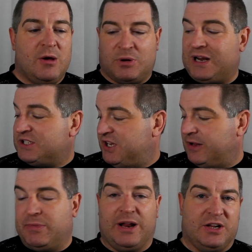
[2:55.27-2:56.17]
But like I say at
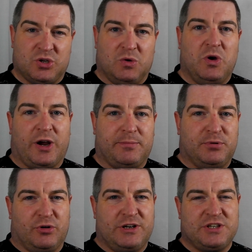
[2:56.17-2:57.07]
the minute, it's all a work in
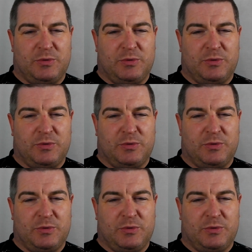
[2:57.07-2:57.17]
progress.